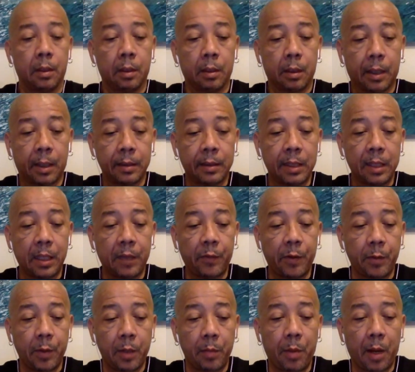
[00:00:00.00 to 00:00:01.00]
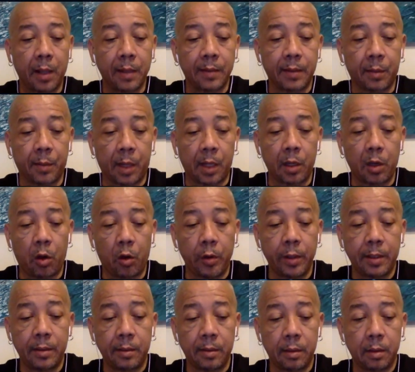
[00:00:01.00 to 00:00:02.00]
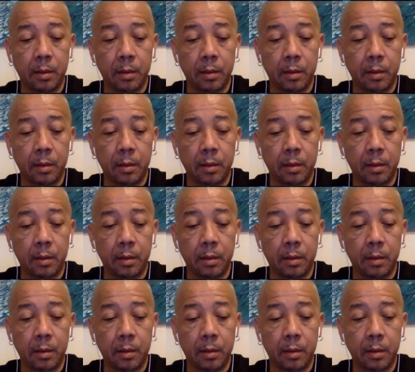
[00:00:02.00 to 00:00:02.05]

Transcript: I think if he will box them and know it,